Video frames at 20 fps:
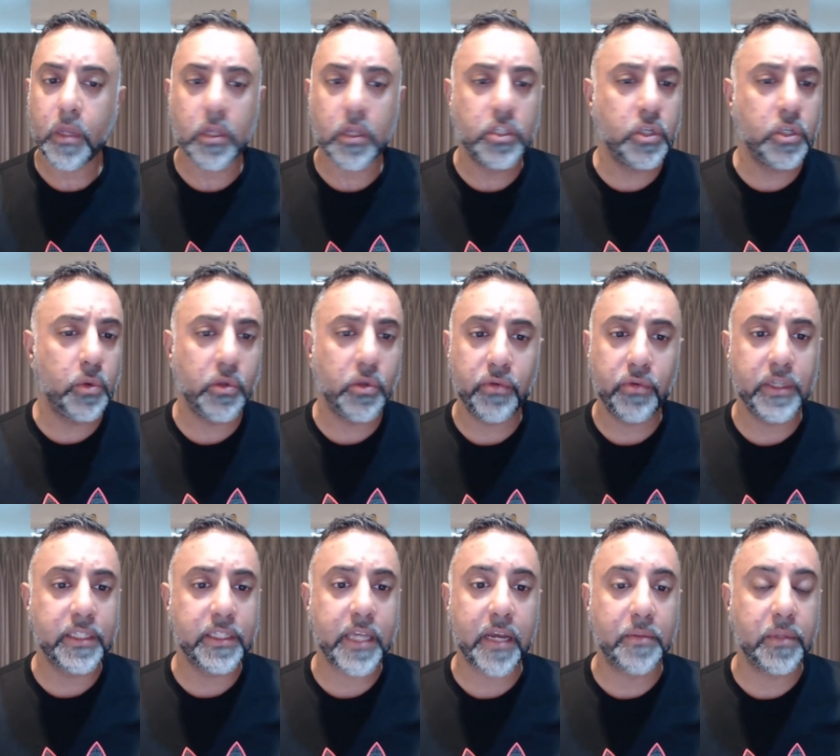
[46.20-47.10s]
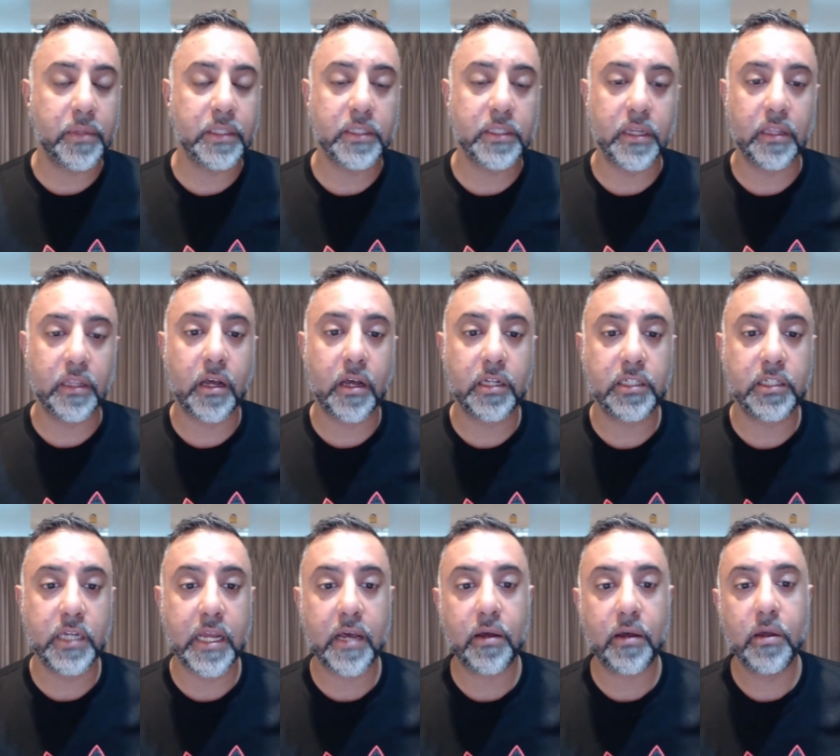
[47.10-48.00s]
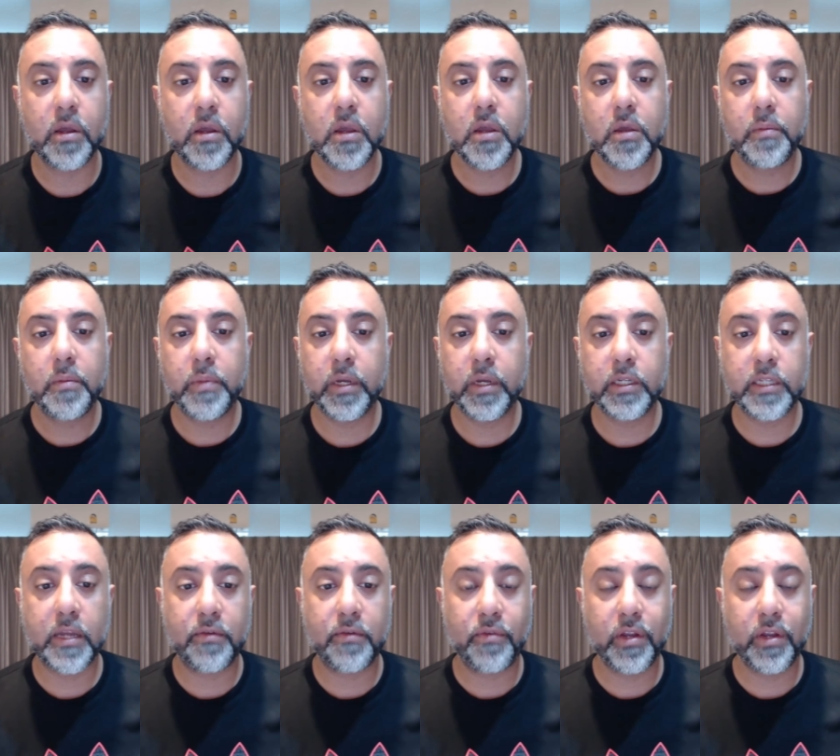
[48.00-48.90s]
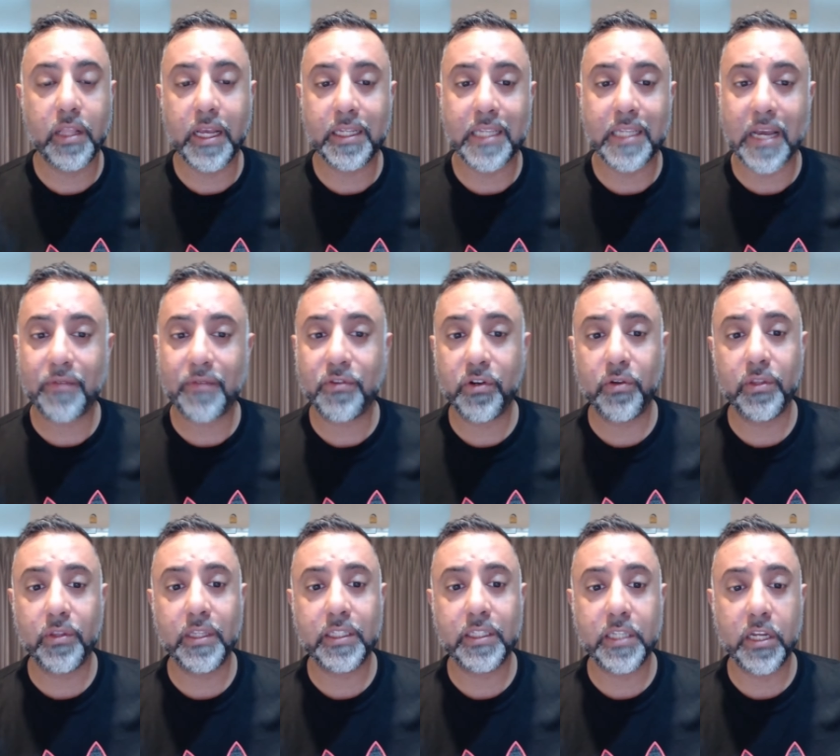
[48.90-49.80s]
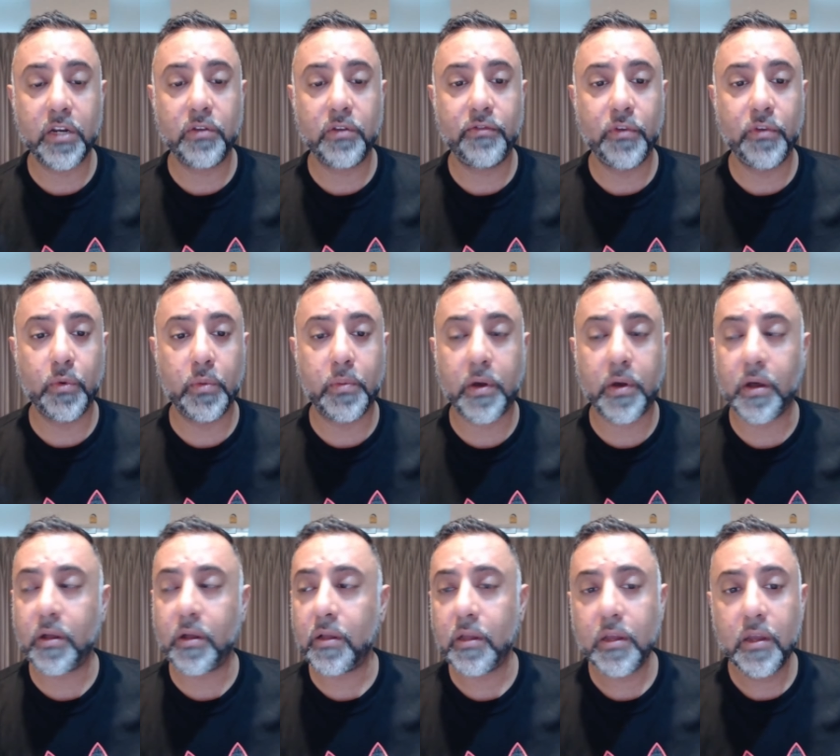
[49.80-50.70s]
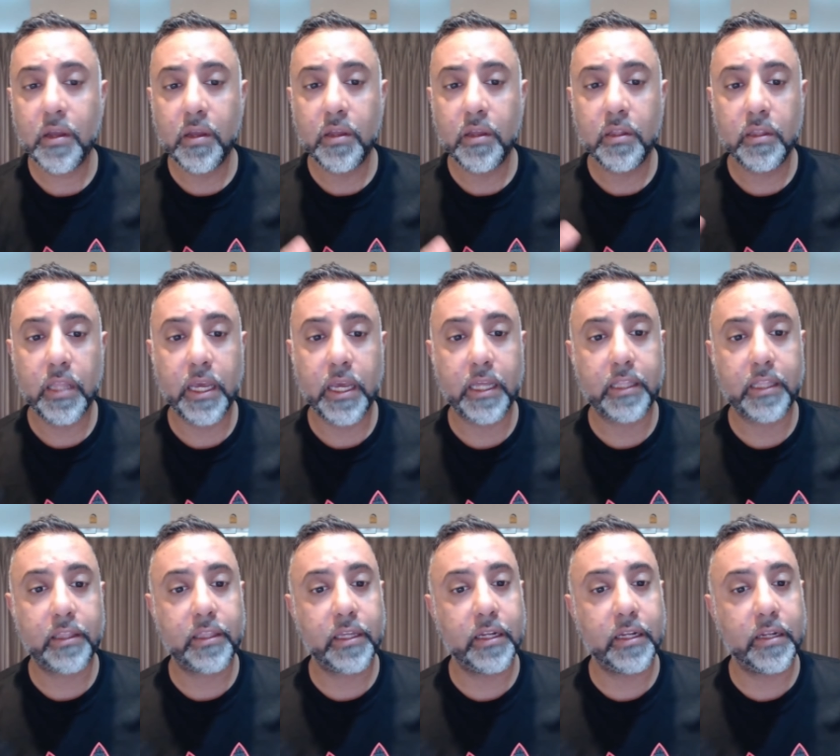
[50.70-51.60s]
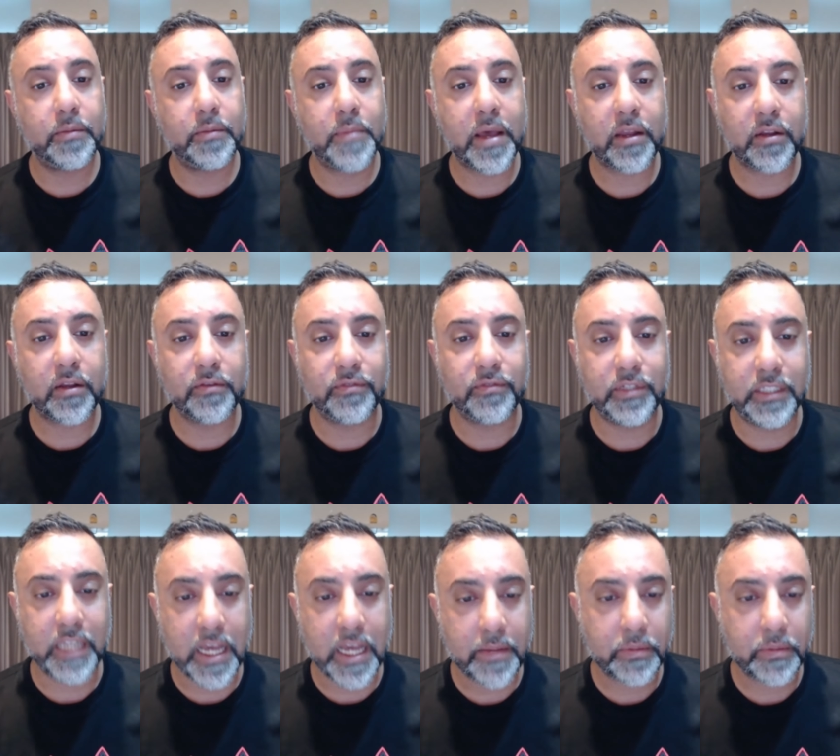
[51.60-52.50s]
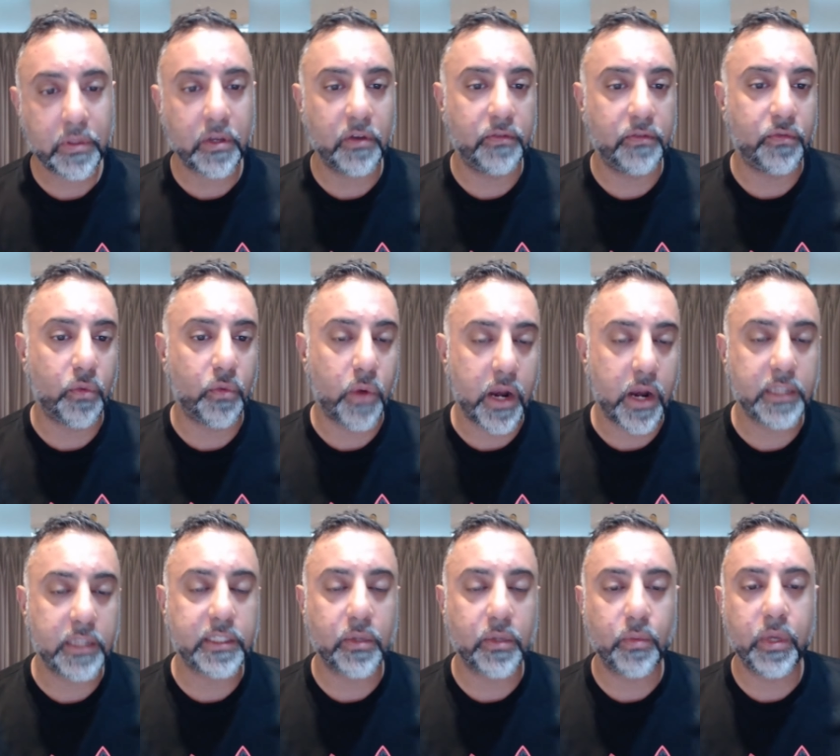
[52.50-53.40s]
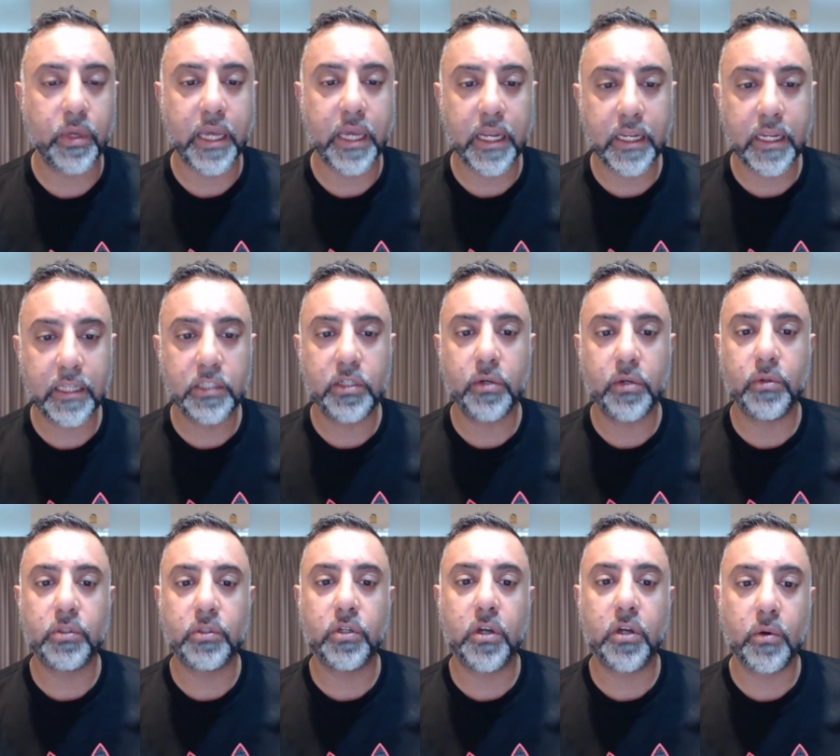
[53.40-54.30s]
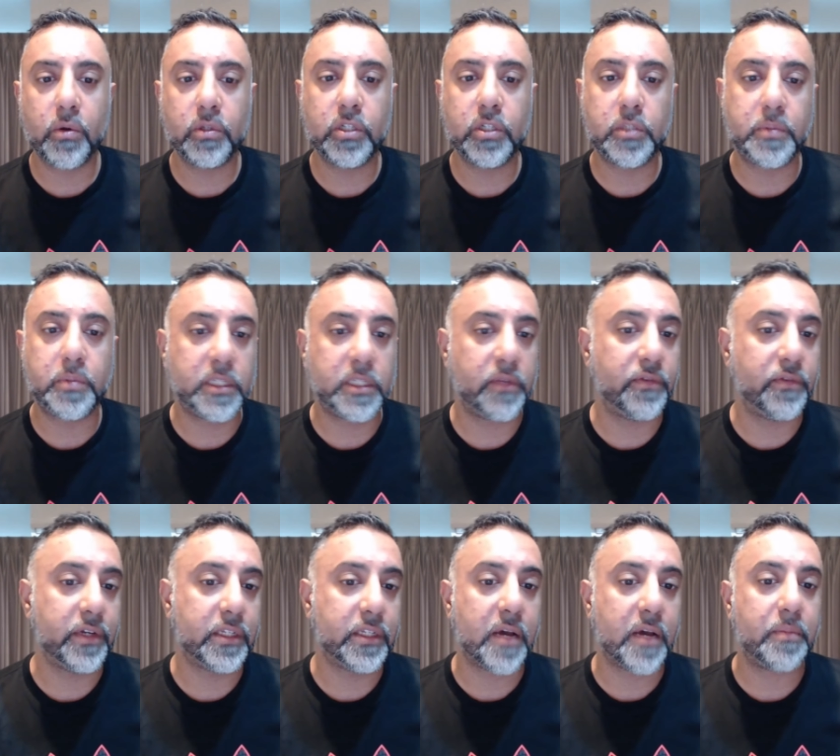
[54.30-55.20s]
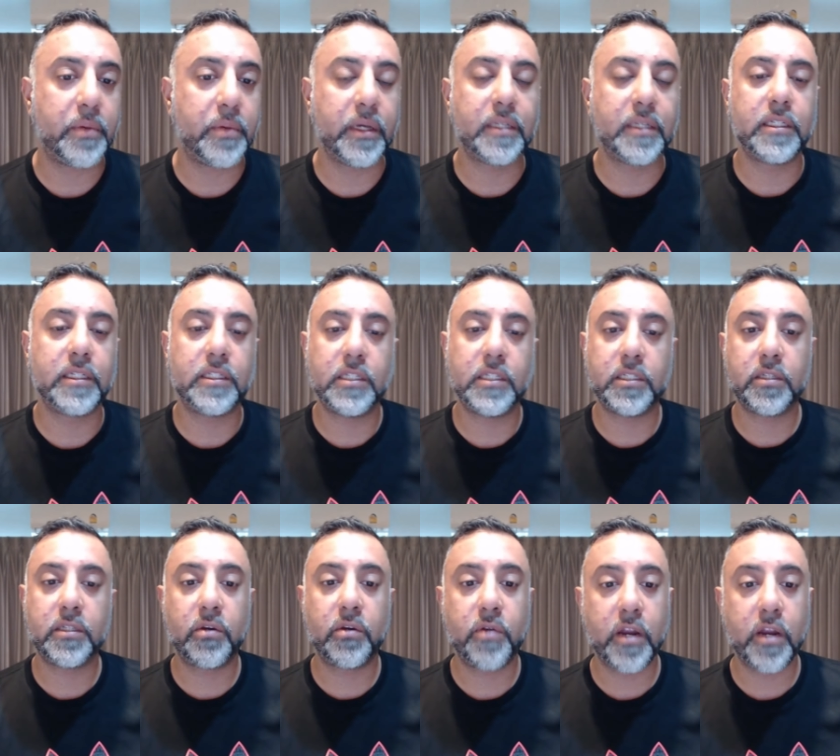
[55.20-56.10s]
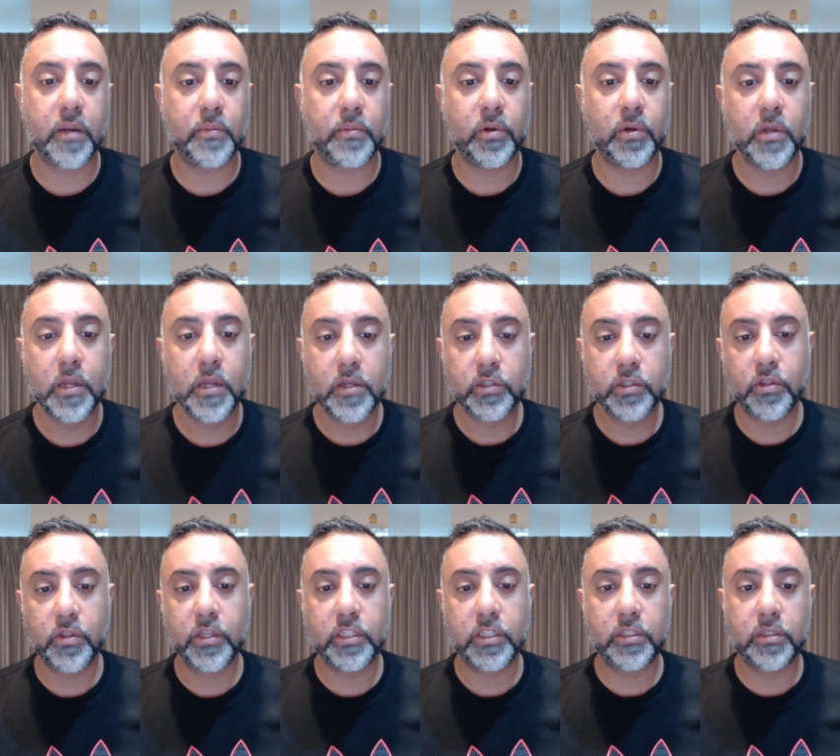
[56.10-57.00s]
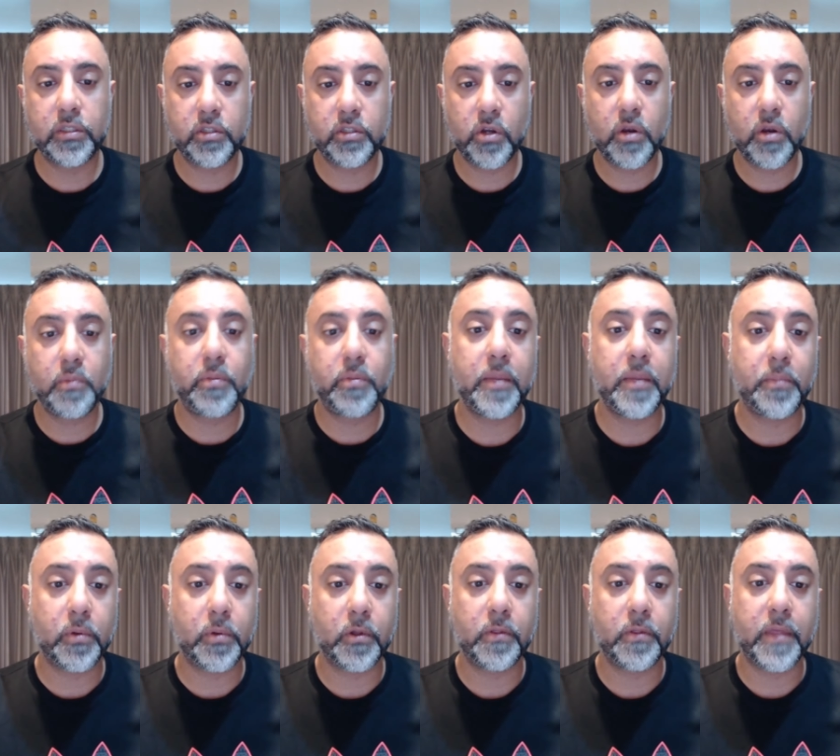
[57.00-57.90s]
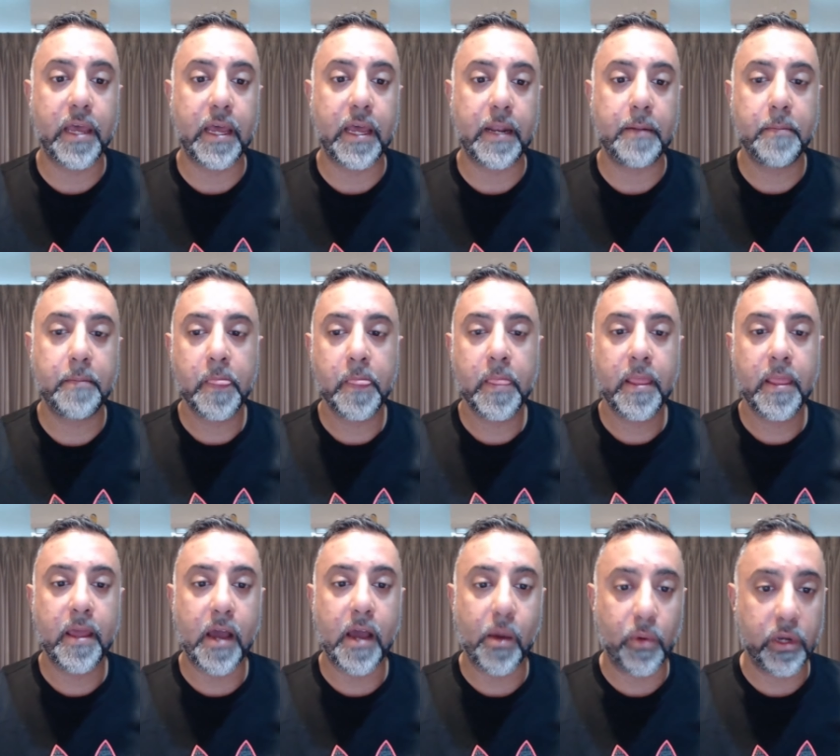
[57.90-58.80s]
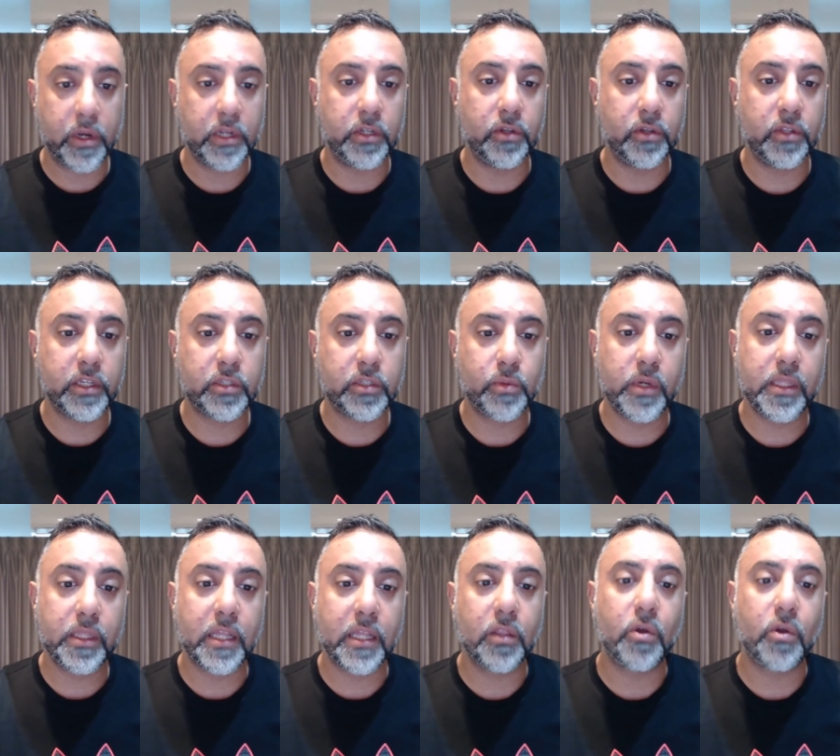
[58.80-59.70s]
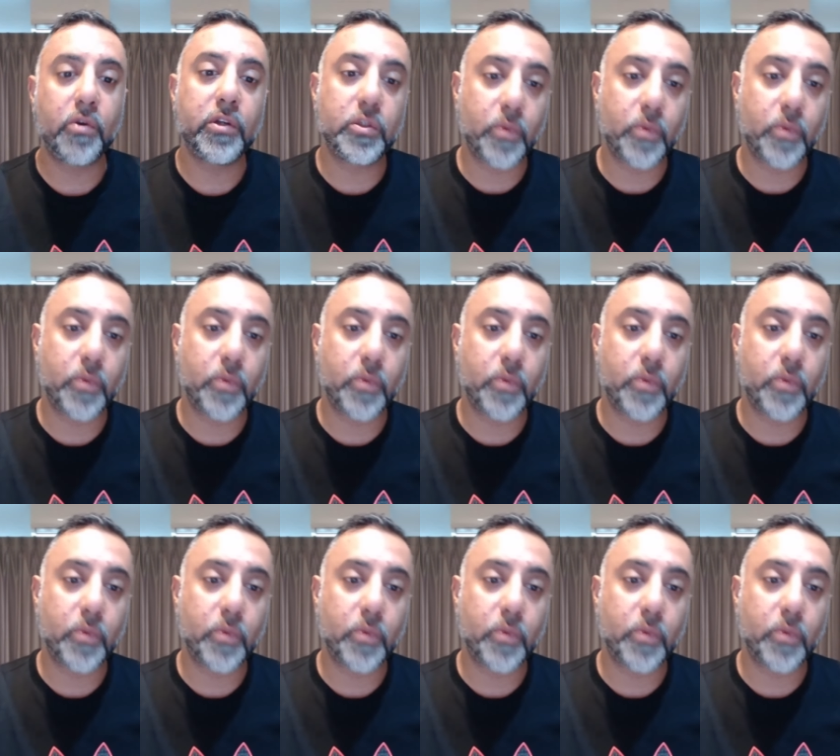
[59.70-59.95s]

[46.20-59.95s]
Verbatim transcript: two or three segments and launch it out because I realized after doing this interview with Paul, like the amount of depth of awareness that we get into to go into specific topics is just incredible. So there's certain people that I want to do this with, and Laura's